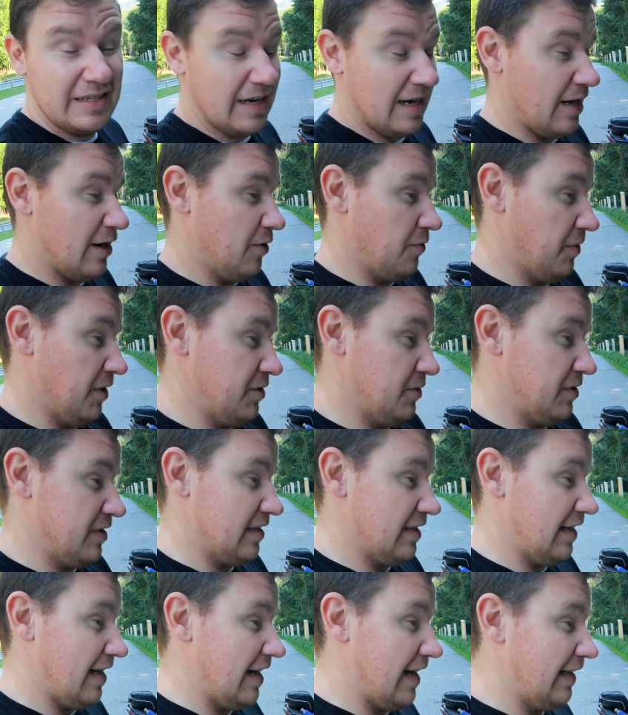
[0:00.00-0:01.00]
down when you
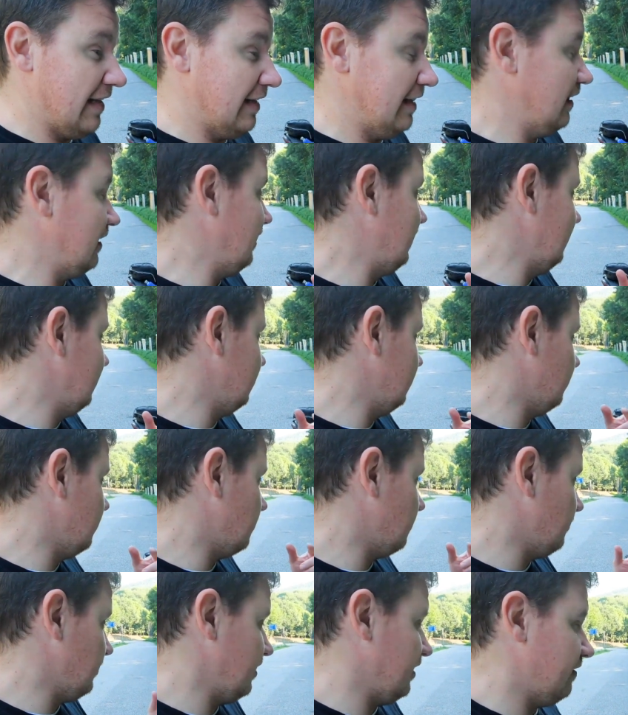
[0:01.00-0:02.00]
slide a little
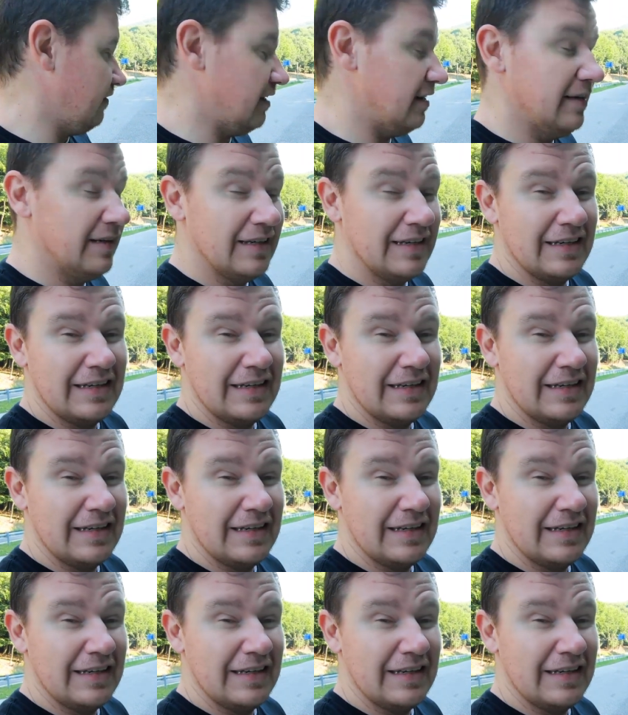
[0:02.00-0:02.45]
or whatever?